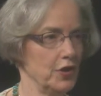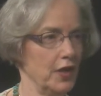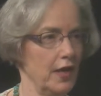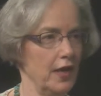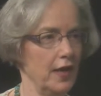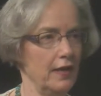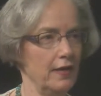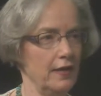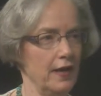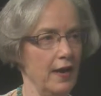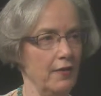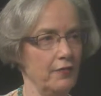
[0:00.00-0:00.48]

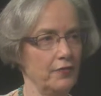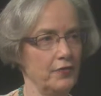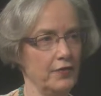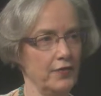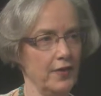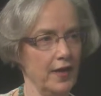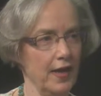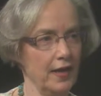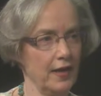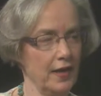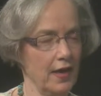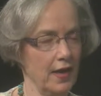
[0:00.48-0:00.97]
and after
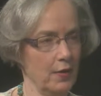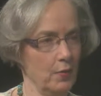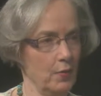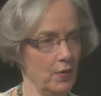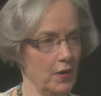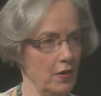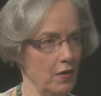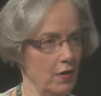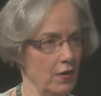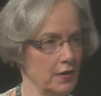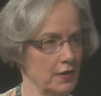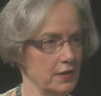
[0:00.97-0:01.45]
that I
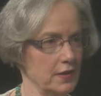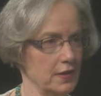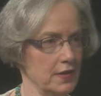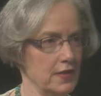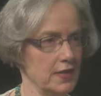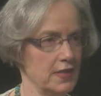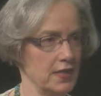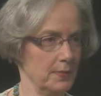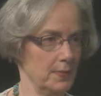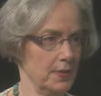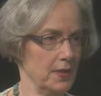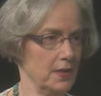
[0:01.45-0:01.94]
went on to
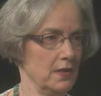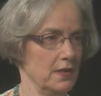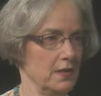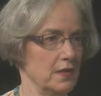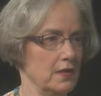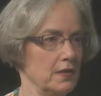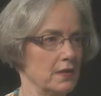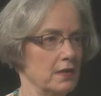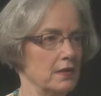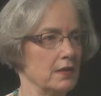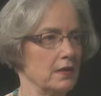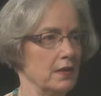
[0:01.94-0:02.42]

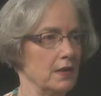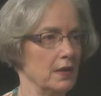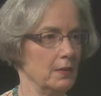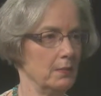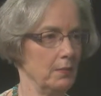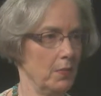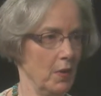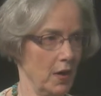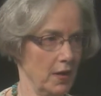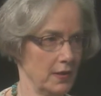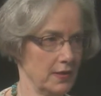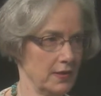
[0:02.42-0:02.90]
Simmons
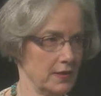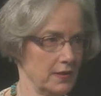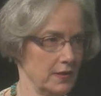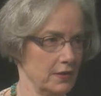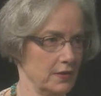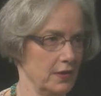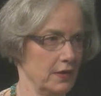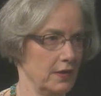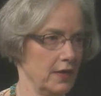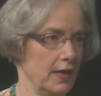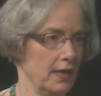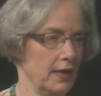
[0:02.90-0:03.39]
in
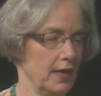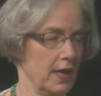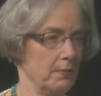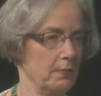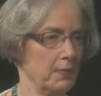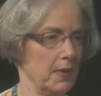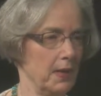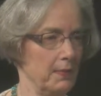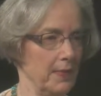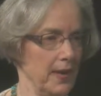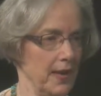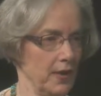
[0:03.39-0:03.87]
Boston and mm -hmm. got
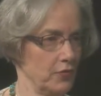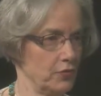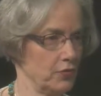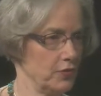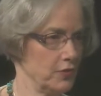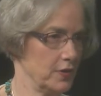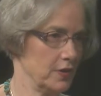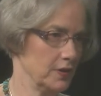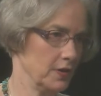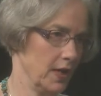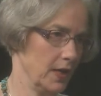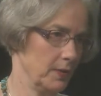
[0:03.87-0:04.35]
mm-hmm. my
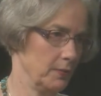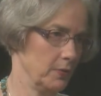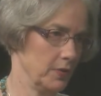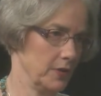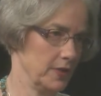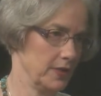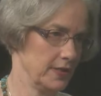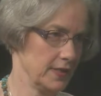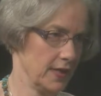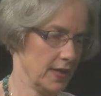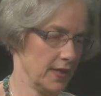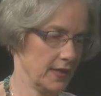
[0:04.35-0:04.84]
master's in
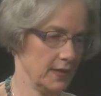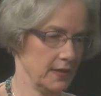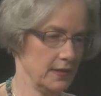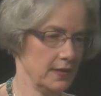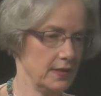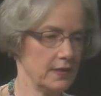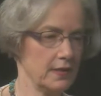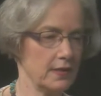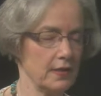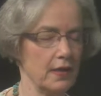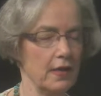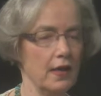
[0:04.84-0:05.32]
library
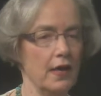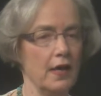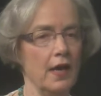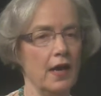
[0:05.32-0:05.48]
science.